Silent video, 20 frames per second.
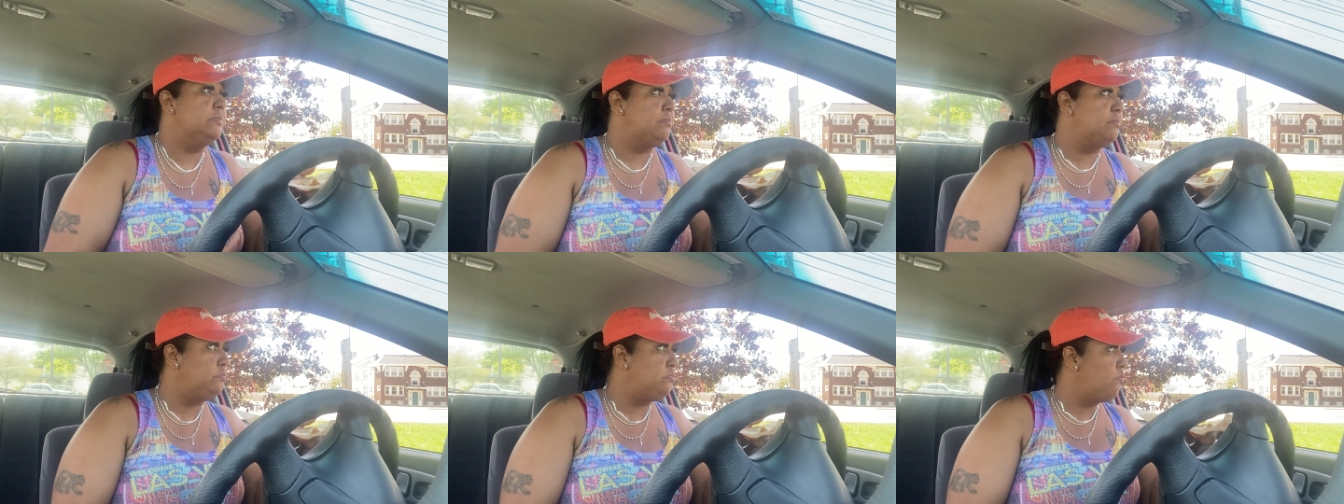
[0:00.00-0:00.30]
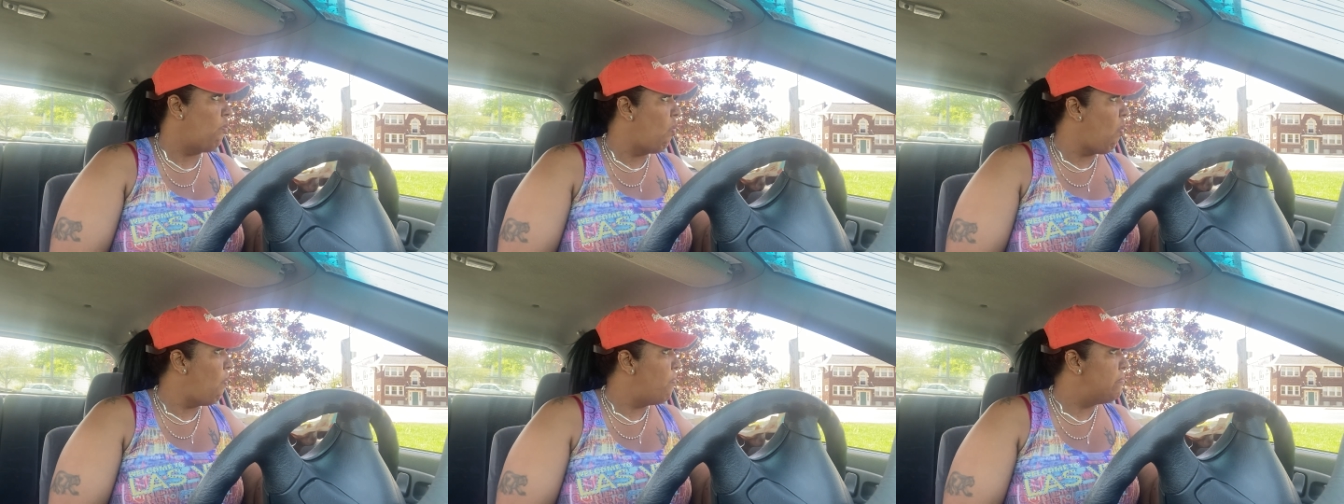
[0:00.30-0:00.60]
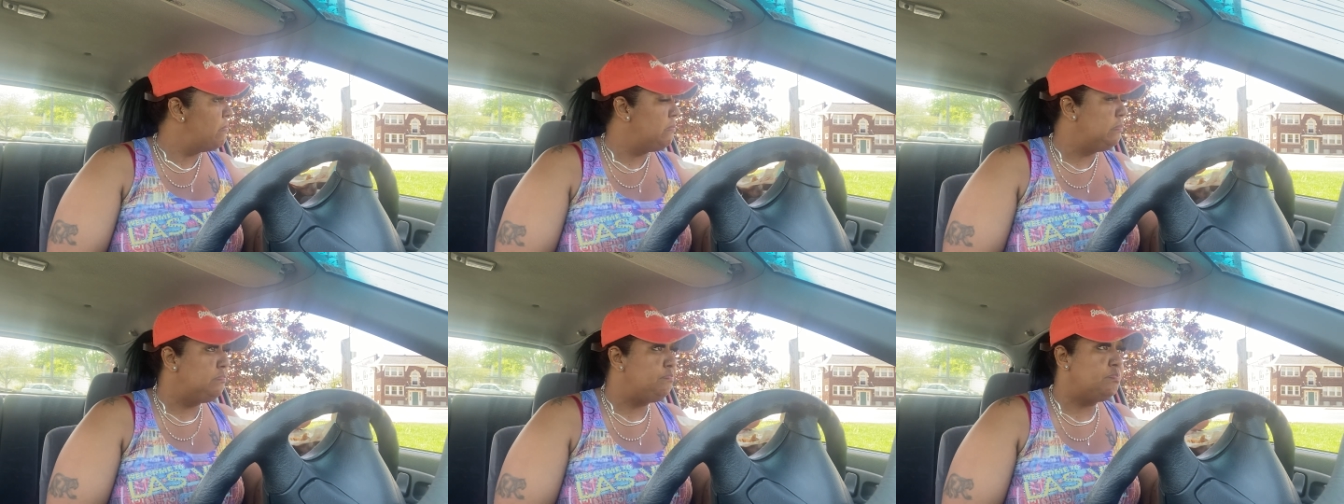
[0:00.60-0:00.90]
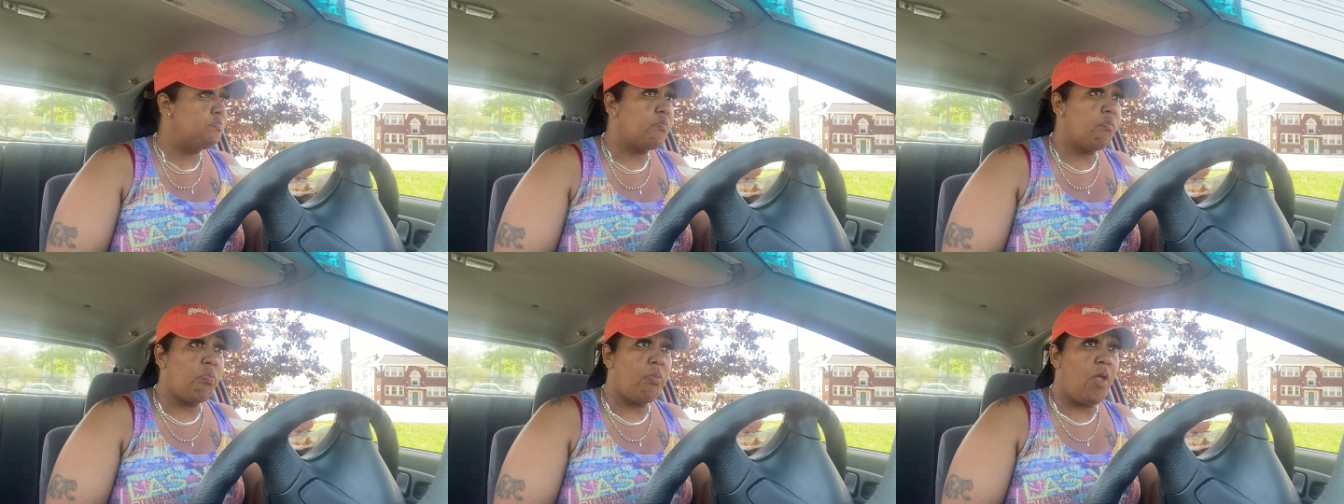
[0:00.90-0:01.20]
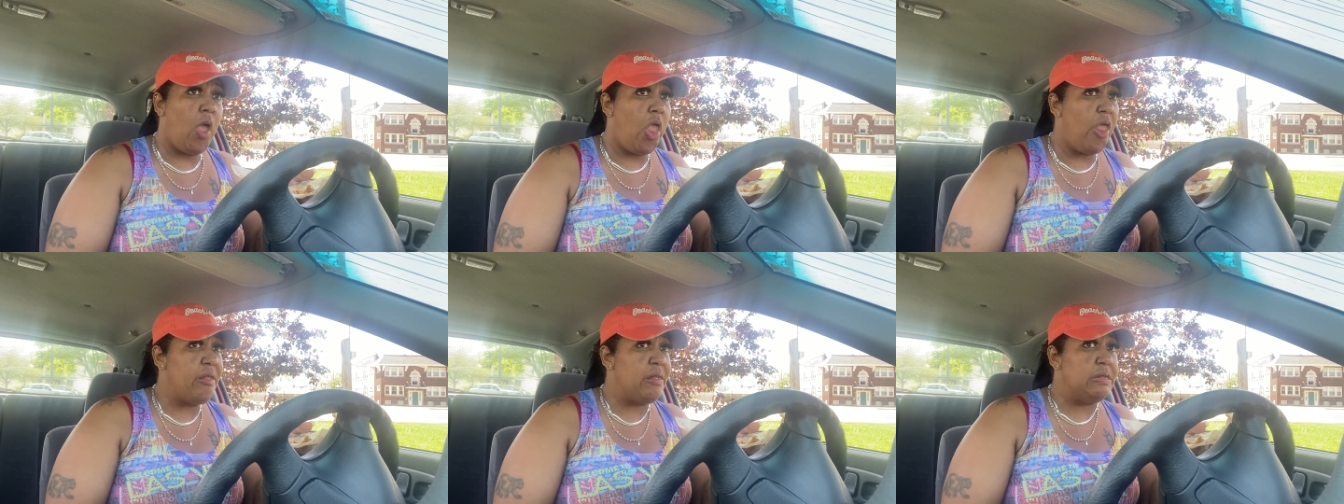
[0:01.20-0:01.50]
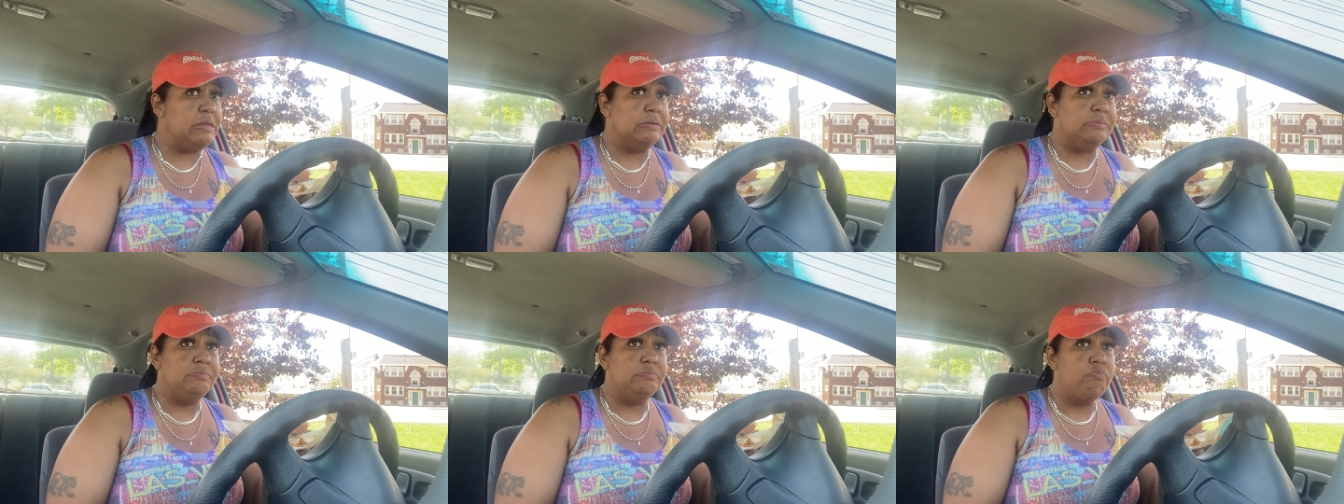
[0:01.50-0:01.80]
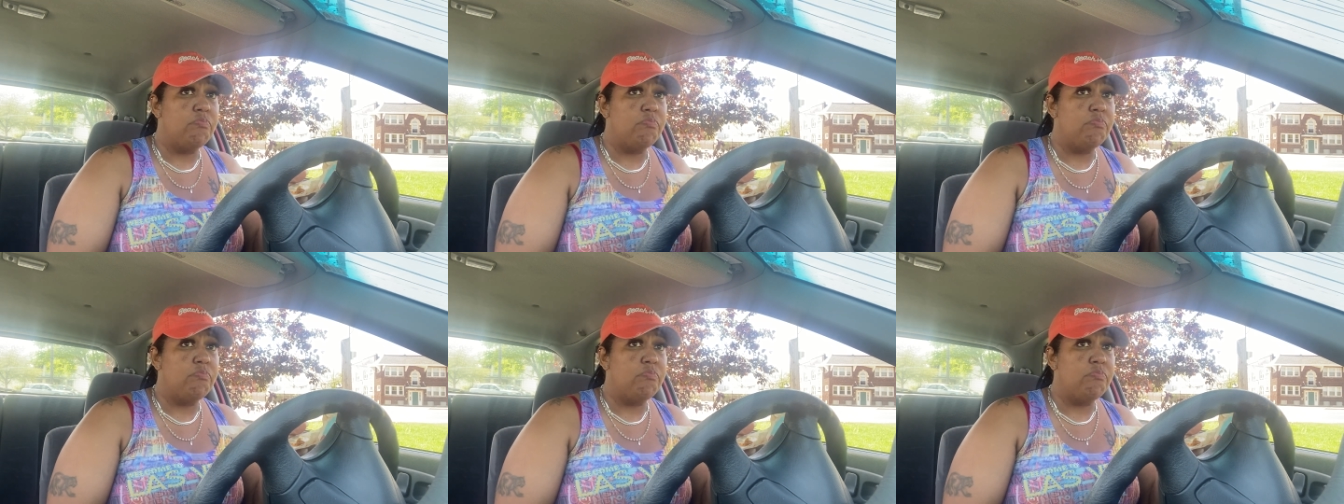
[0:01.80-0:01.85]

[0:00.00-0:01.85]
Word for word: Mm -mm.